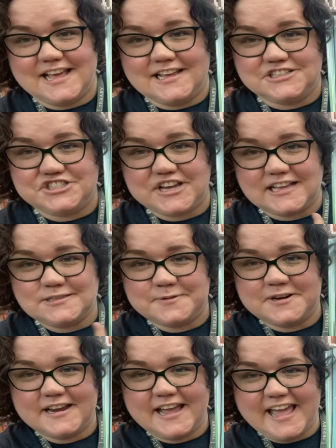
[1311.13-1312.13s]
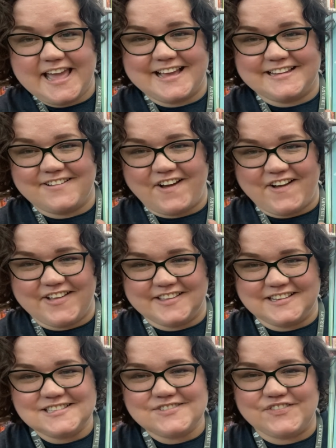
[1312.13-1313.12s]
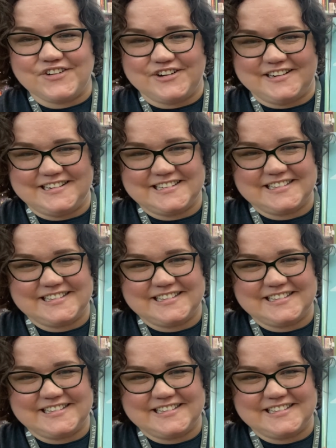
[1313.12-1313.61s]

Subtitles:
Jasper and Ollie's fort.